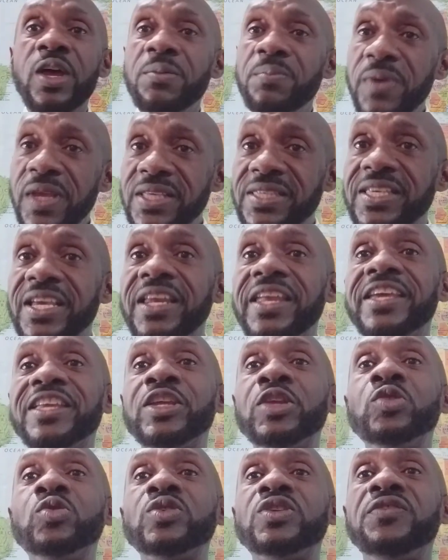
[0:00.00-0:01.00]
please click
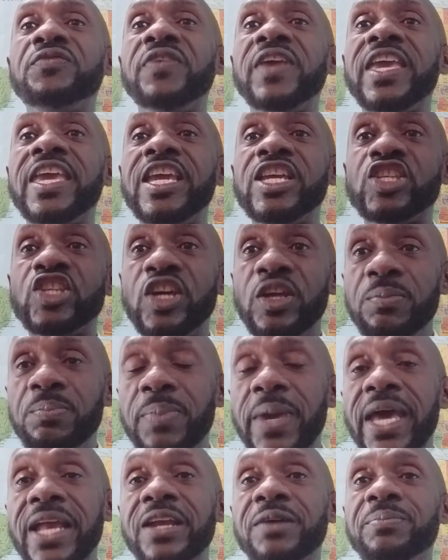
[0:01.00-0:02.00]
the notification
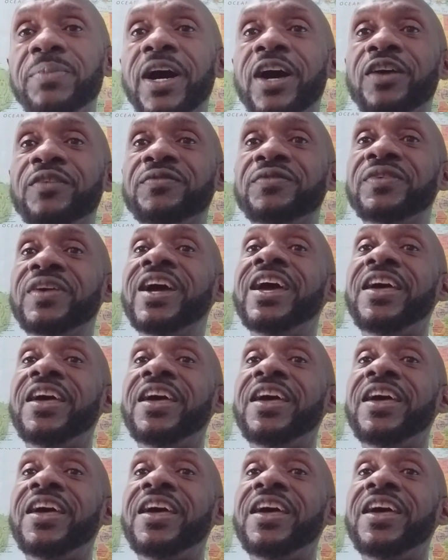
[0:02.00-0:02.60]
bell above.